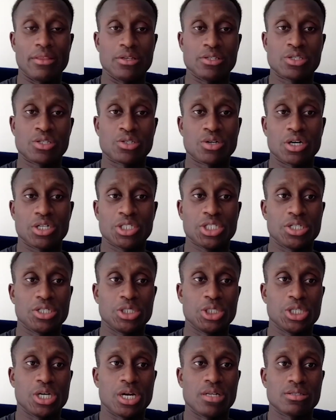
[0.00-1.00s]
The structure
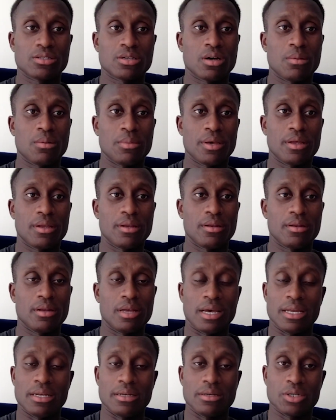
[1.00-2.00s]
John's come in
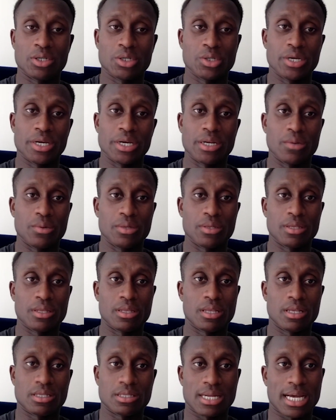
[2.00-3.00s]
and created within
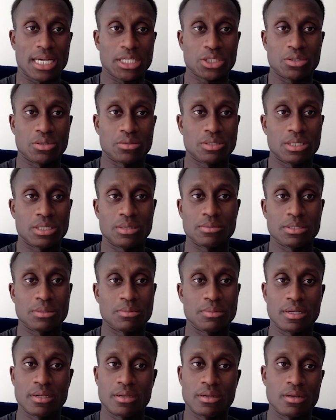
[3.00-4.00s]
this national team's
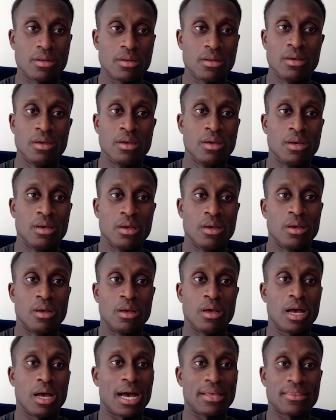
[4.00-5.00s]
been,
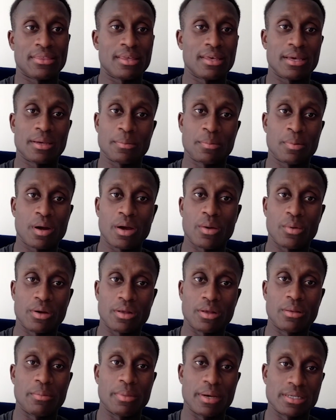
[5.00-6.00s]
I think, probably one
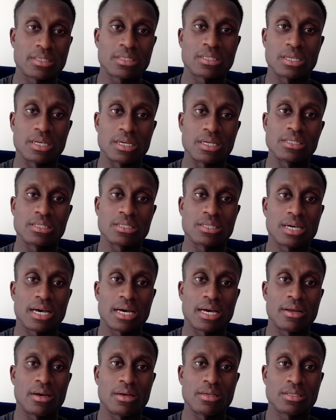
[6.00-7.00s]
of the best things
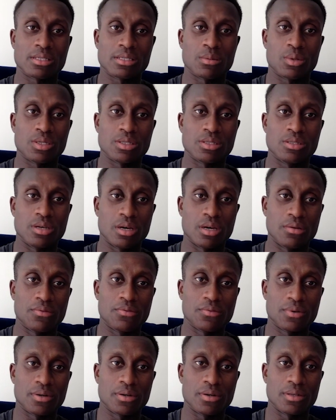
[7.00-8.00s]
that someone's done
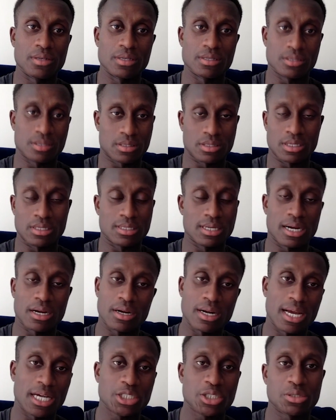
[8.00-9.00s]
for this
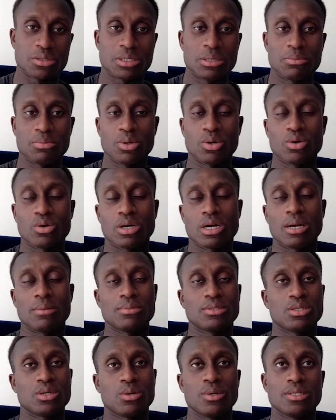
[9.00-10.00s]
entire national team program.
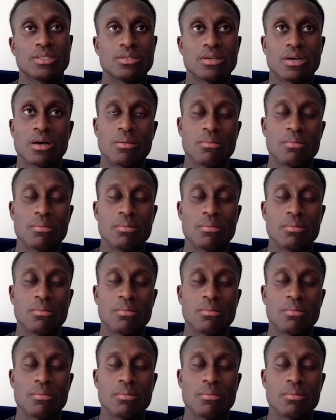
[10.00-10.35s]
So it's